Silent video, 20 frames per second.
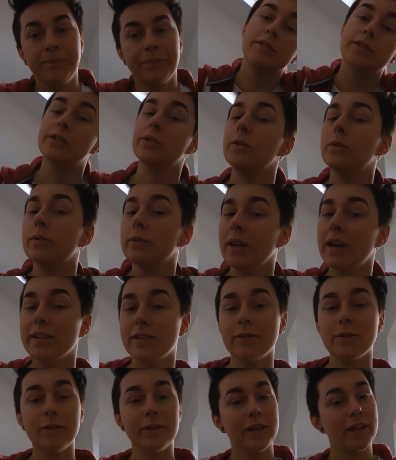So
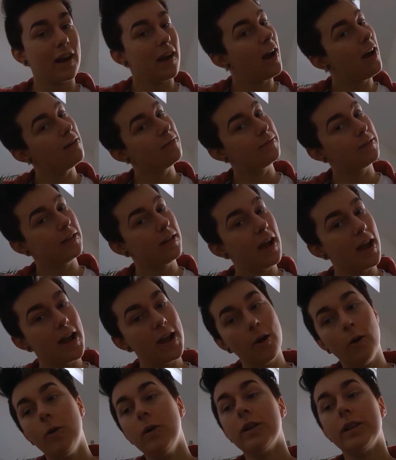that's all that I have
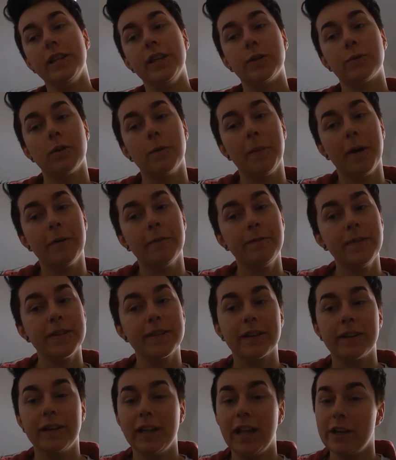today. All of these were about
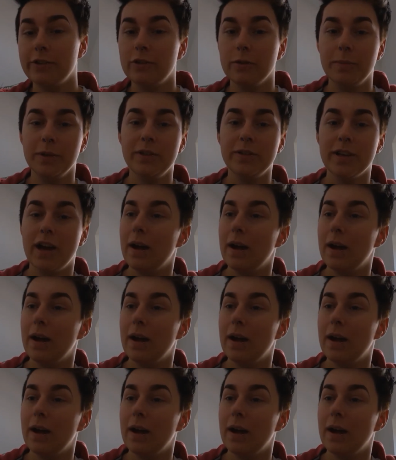physical attributes.